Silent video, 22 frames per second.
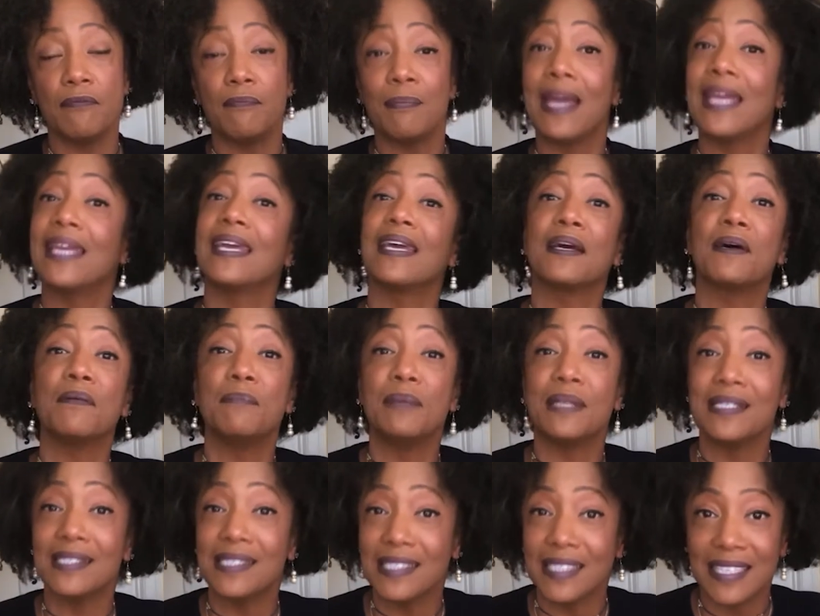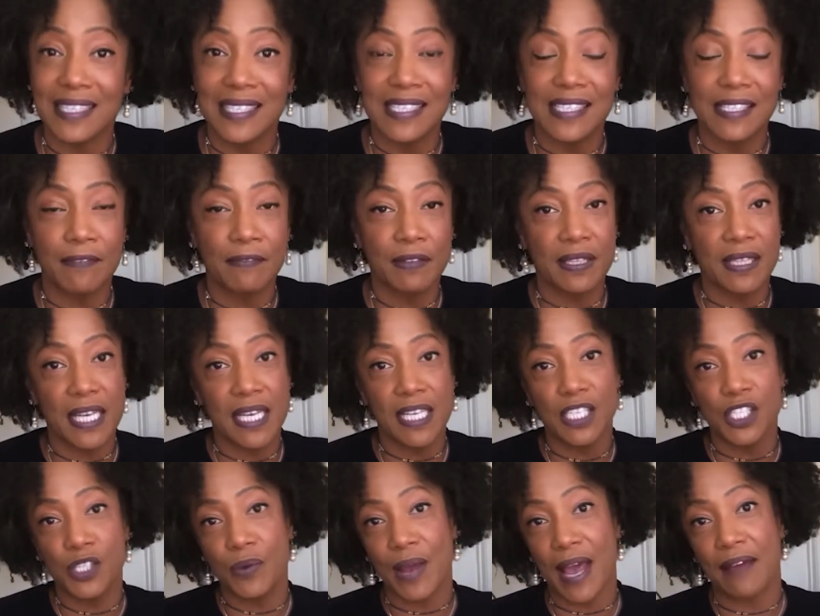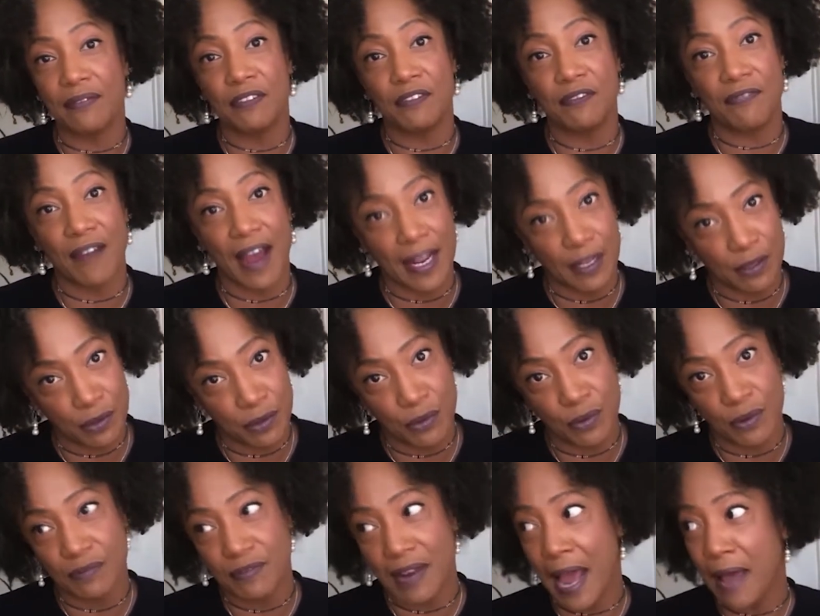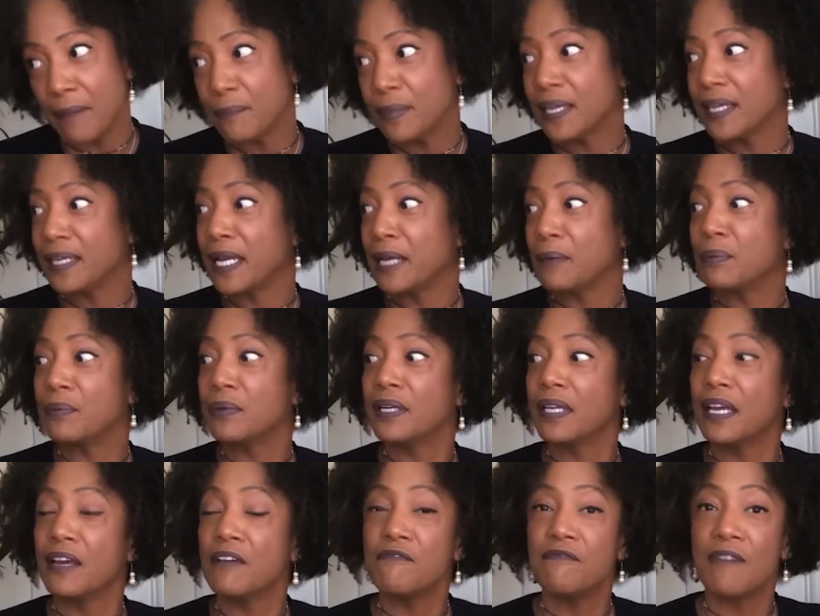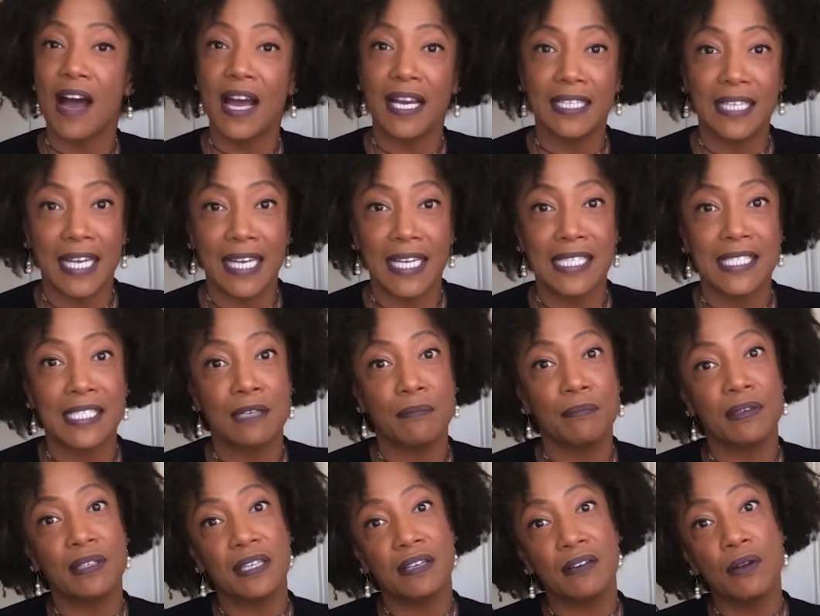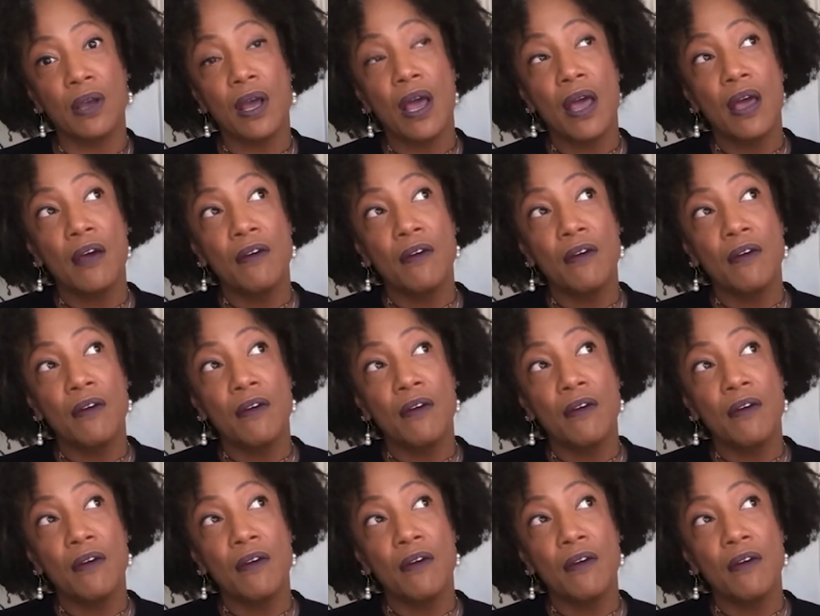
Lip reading: making a business, of the things you have to fight through, of not being able to get financing, but then